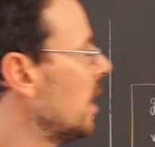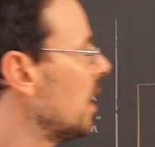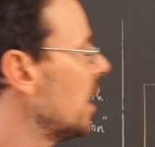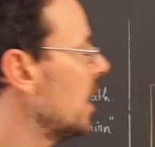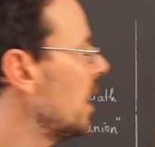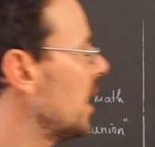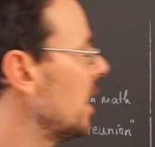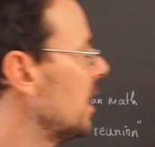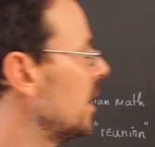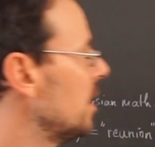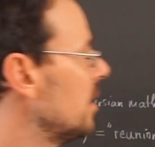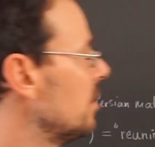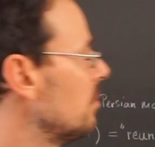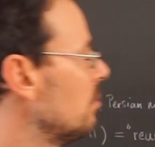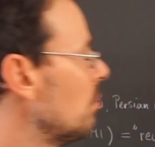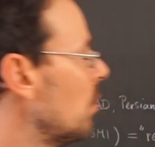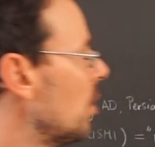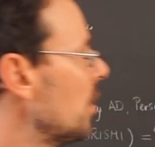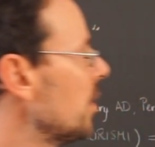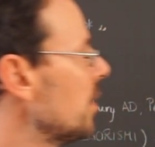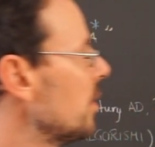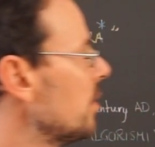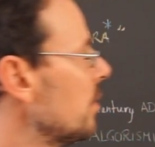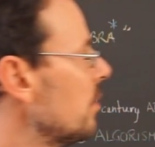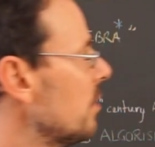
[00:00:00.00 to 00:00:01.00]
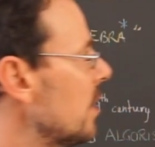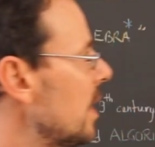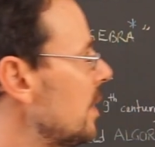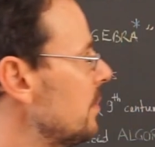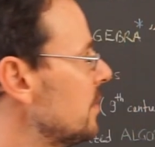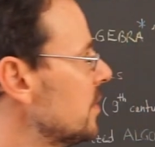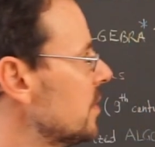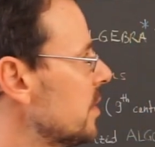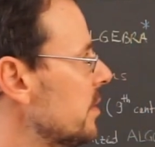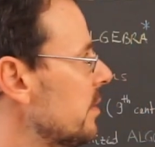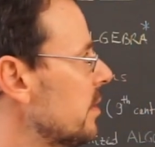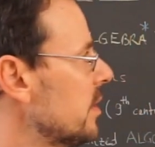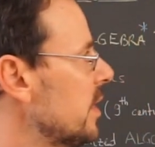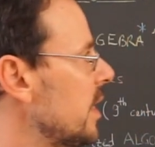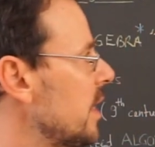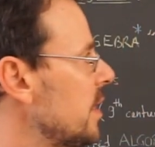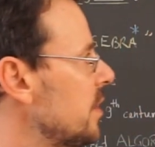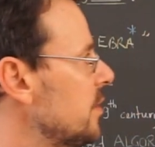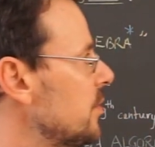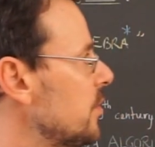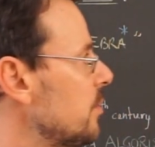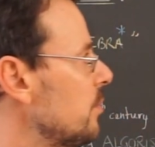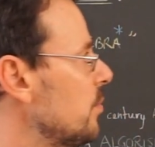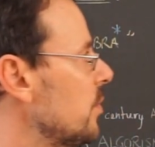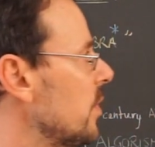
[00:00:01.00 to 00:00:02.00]
And in modern or abstract
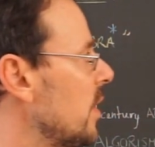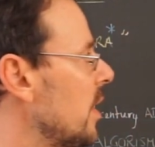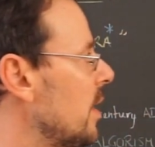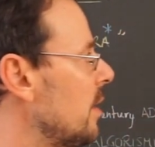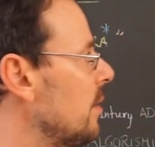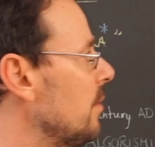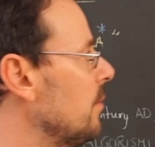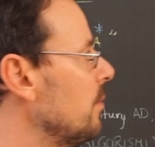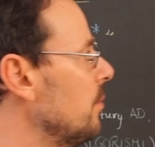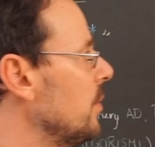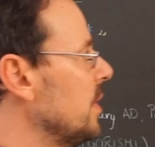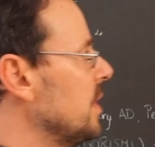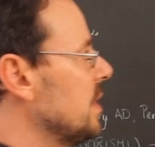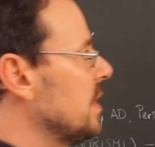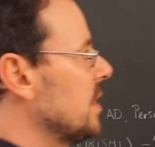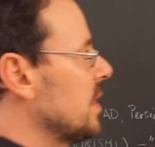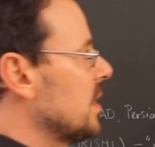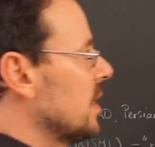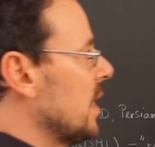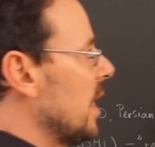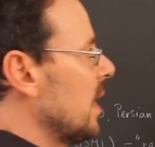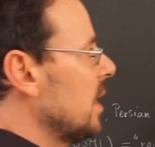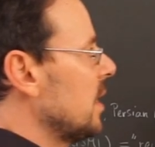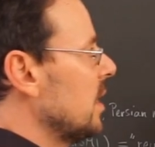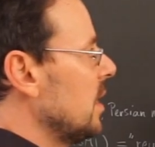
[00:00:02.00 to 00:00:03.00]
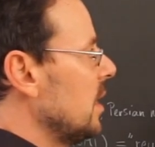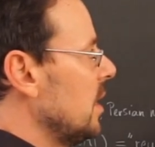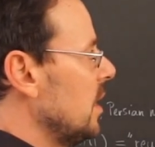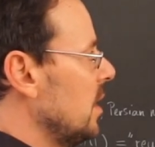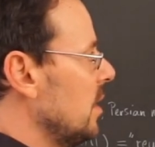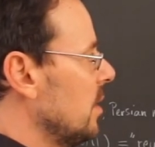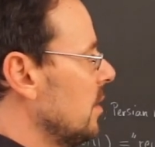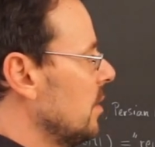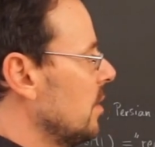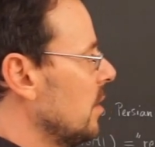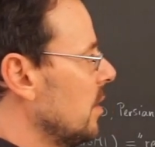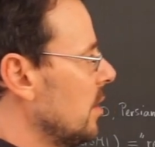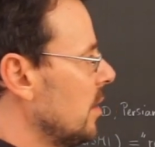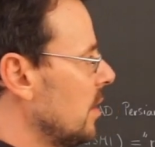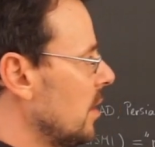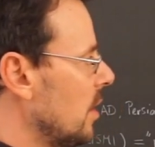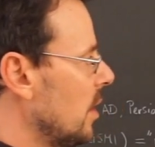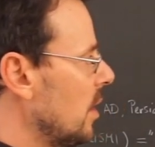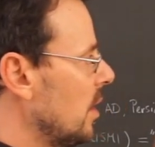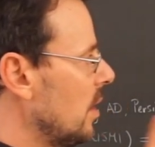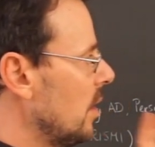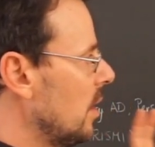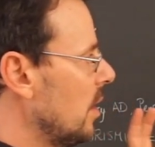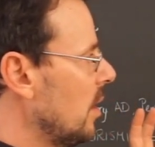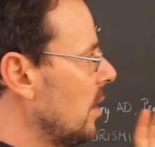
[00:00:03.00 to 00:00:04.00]
algebra, we study
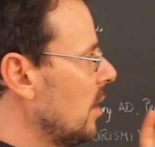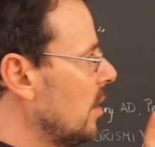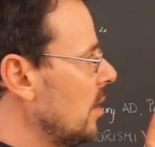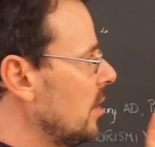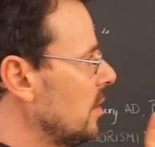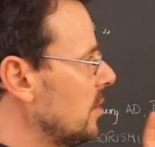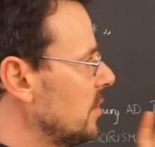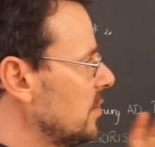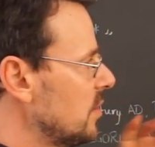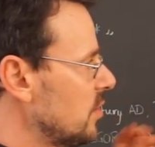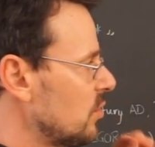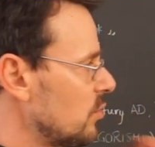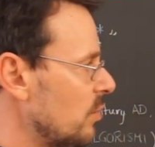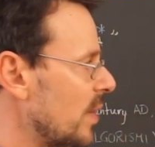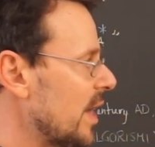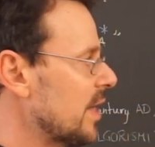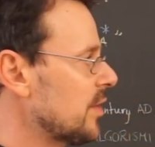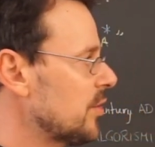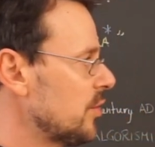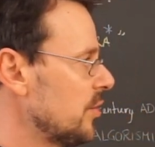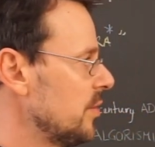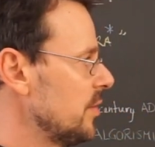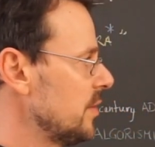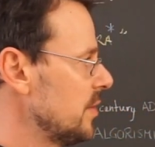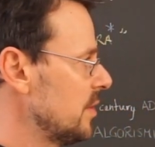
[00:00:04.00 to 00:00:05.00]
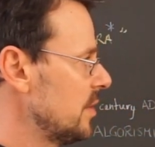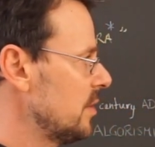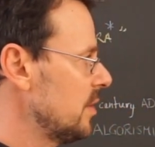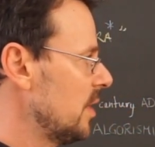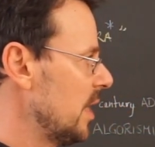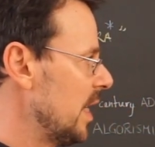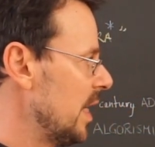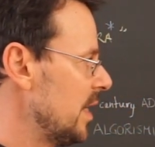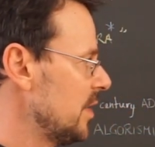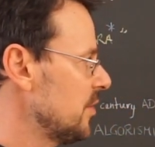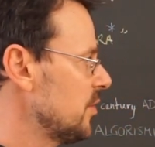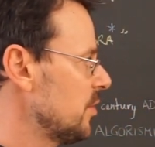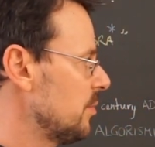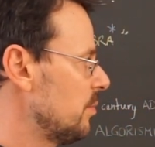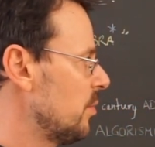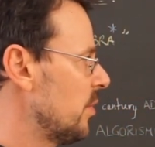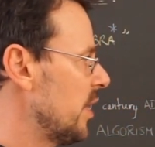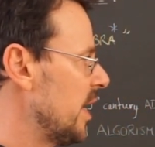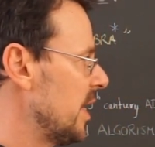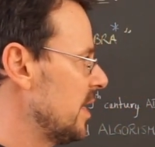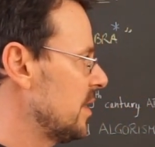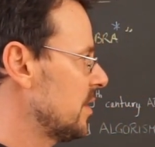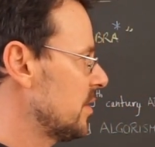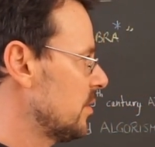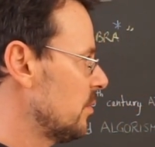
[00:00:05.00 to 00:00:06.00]
structures,
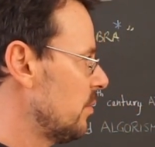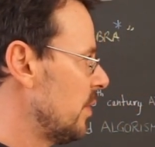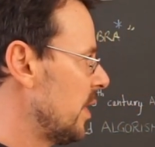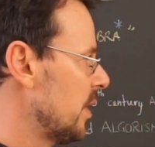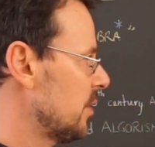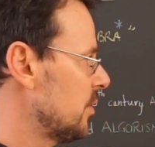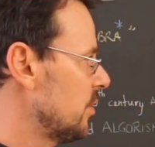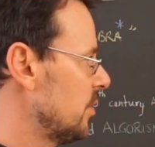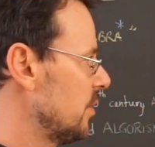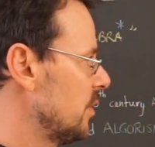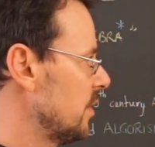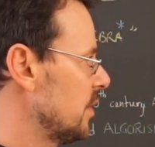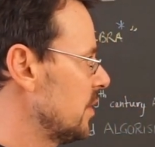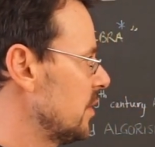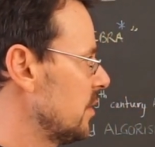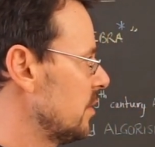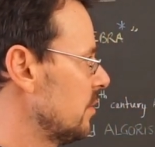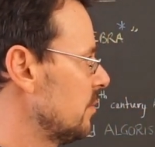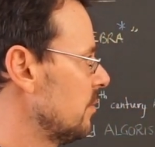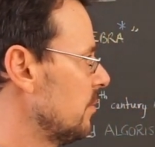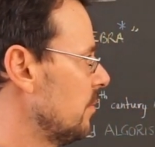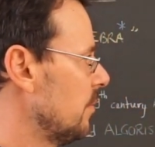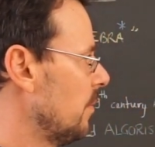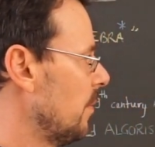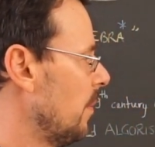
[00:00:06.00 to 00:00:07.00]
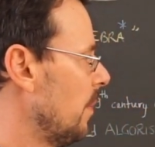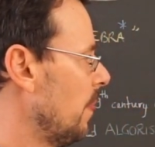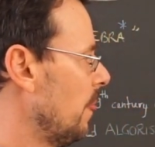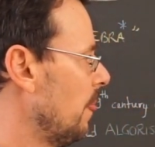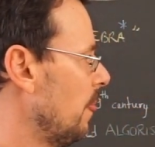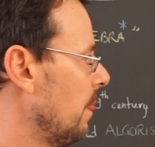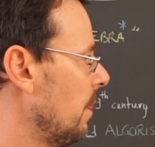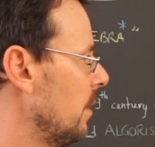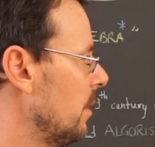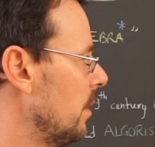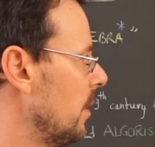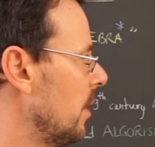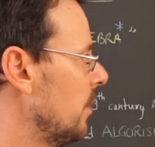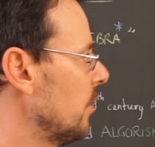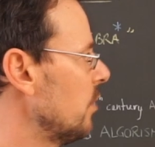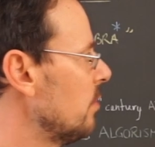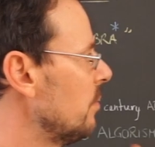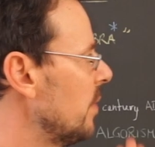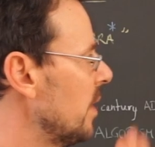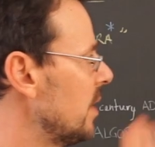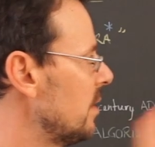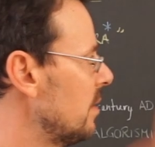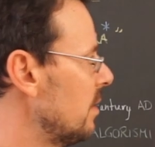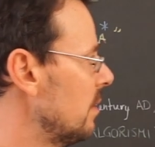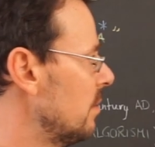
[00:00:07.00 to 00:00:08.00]
algebraic structures. Now you
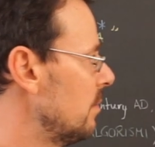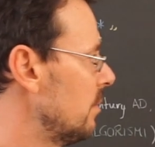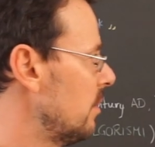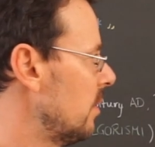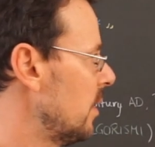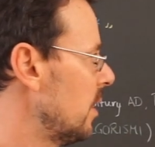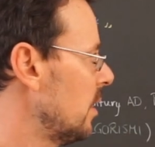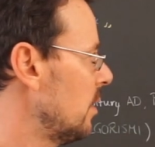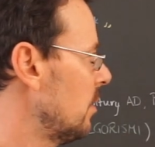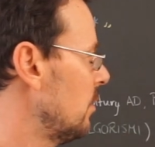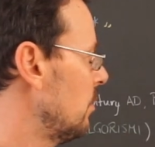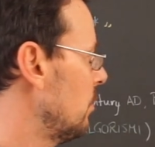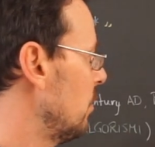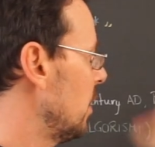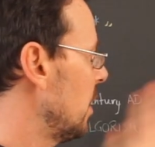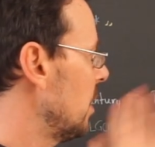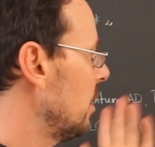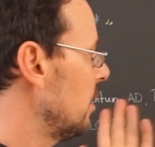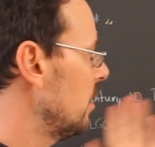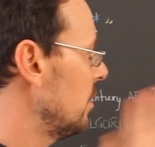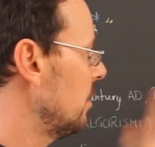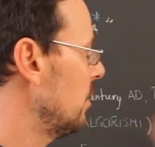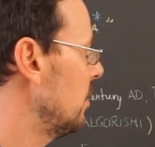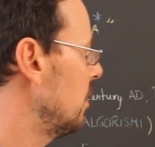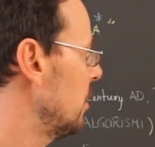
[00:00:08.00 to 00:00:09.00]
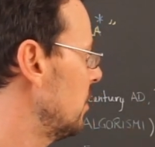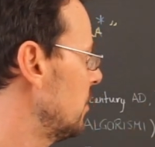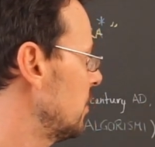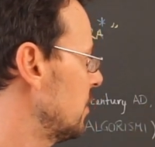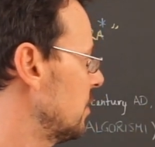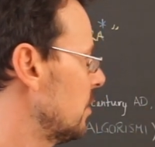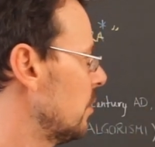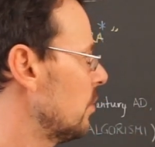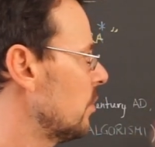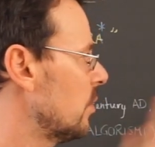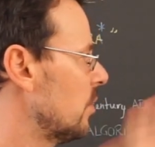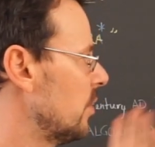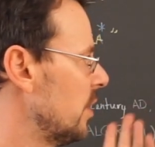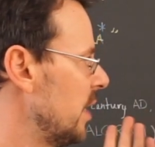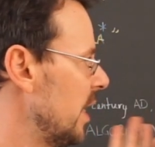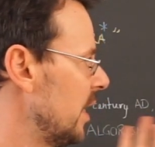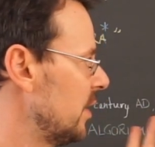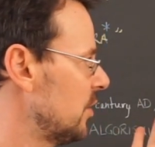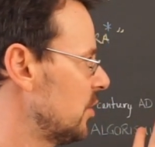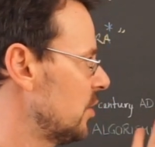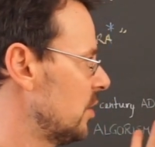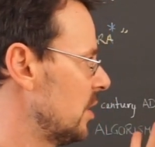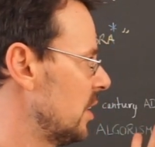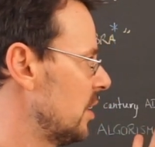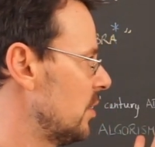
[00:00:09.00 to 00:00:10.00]
might think, well, there's no
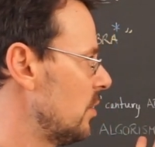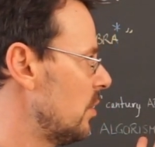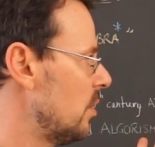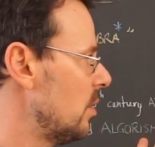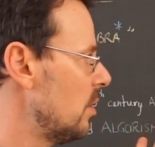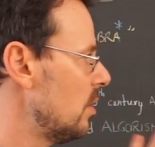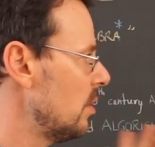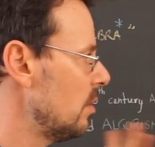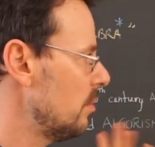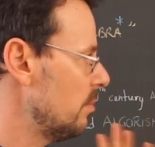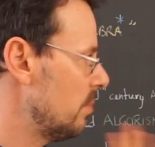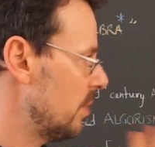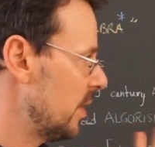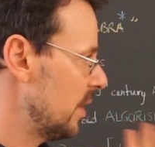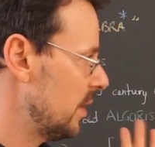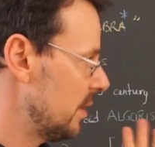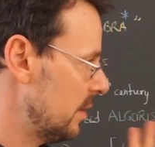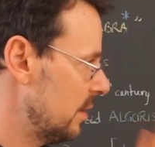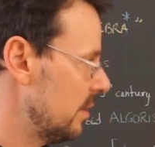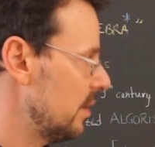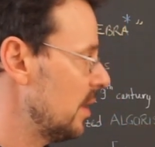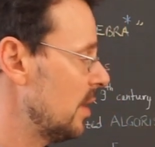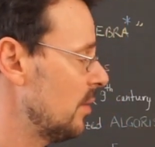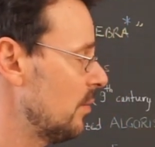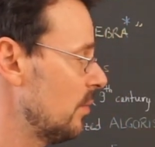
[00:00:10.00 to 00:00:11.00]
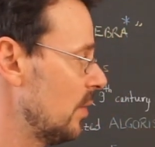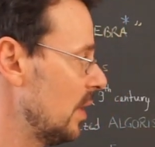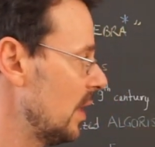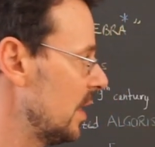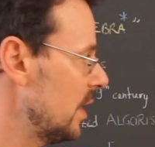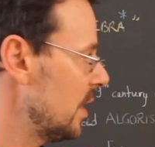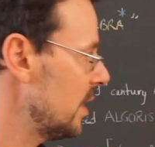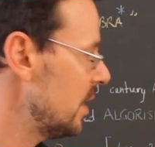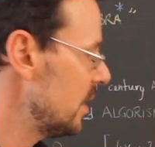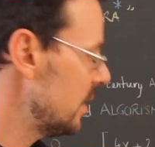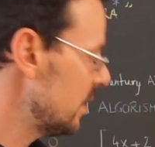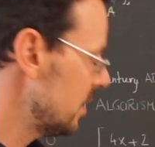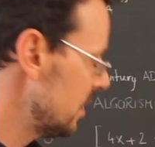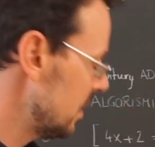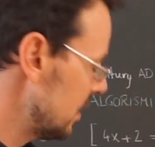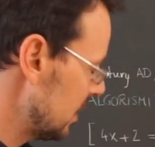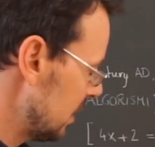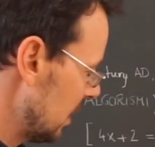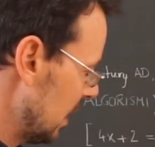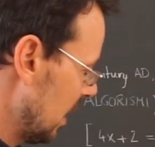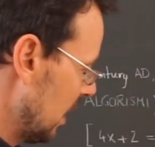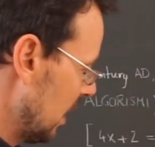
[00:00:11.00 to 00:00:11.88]
connection at all, but there really is.